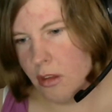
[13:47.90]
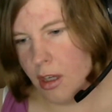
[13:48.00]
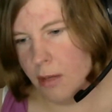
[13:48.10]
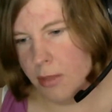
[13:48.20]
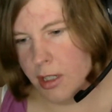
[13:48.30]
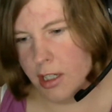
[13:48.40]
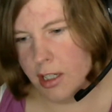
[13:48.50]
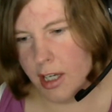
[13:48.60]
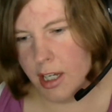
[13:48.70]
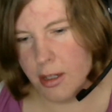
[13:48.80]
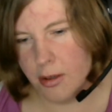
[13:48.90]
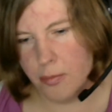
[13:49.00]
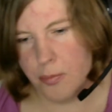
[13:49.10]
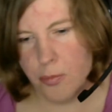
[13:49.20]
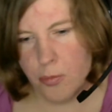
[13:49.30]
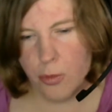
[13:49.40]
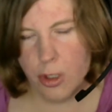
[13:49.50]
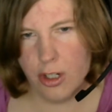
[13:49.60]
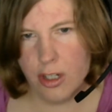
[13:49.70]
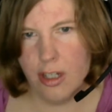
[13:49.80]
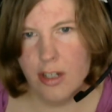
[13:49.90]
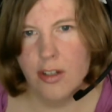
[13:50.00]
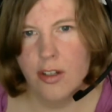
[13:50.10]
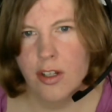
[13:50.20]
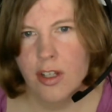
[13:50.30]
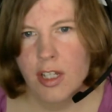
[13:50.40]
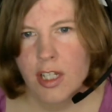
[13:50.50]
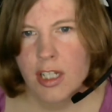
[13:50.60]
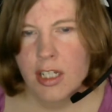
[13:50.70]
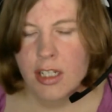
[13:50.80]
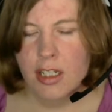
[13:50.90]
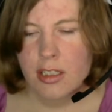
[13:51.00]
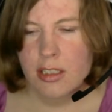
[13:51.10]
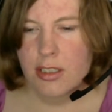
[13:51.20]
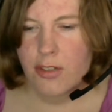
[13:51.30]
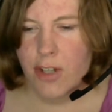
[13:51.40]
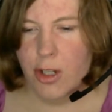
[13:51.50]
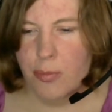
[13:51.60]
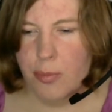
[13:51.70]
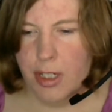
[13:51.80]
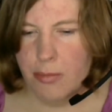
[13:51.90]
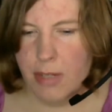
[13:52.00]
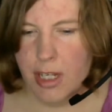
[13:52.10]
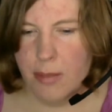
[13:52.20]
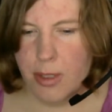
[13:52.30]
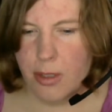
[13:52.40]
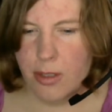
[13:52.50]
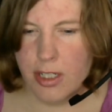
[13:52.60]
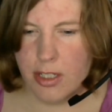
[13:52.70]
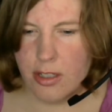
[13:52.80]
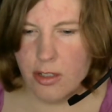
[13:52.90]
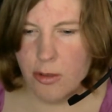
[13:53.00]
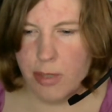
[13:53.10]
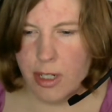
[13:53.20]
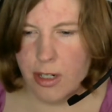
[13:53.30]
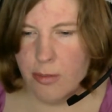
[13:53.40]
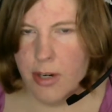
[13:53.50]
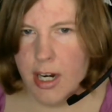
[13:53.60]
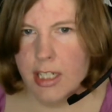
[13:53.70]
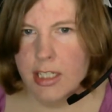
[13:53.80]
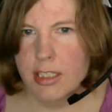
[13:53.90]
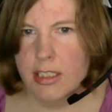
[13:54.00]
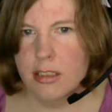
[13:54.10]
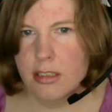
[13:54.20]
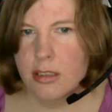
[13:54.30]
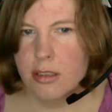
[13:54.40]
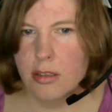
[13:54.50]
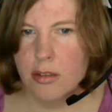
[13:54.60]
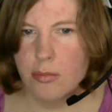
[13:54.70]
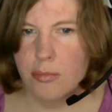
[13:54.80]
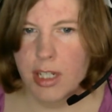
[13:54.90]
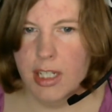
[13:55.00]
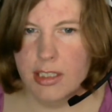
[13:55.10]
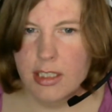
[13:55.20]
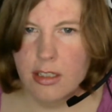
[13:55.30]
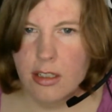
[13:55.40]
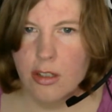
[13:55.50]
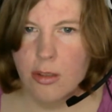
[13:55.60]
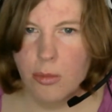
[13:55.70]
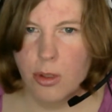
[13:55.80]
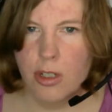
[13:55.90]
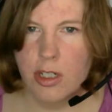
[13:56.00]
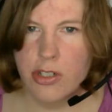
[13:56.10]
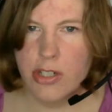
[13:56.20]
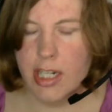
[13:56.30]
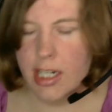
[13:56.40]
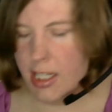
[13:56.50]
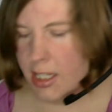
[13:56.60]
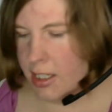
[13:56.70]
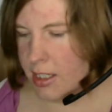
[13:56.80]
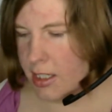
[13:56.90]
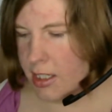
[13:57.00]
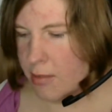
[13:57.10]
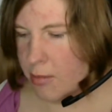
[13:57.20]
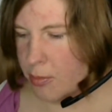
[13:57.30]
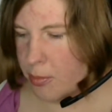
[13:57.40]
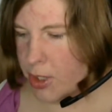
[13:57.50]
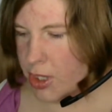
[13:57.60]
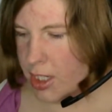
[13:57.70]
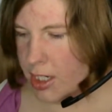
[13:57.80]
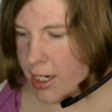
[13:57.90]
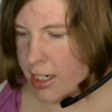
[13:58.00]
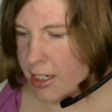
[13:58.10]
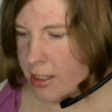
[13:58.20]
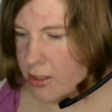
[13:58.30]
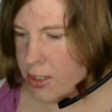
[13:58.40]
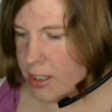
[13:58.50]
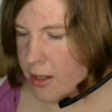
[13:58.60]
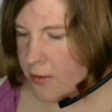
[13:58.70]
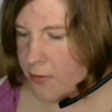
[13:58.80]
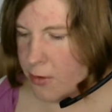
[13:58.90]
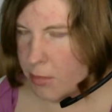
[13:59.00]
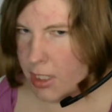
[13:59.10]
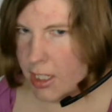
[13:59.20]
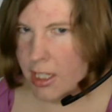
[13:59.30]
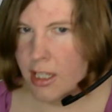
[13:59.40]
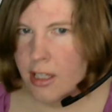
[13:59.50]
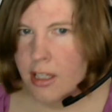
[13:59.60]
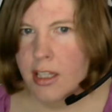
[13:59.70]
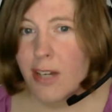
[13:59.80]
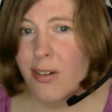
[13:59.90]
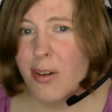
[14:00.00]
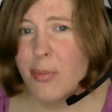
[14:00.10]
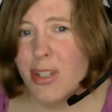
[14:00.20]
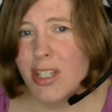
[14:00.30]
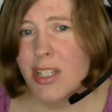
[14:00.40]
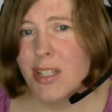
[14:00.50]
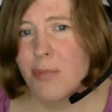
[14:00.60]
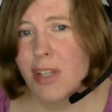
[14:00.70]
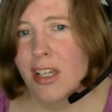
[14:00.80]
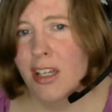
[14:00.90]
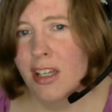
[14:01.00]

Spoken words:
I'm gonna kind of work on developing my abilities a little better, practice painting a little more, and try to come up with an ideal style for me that represents me.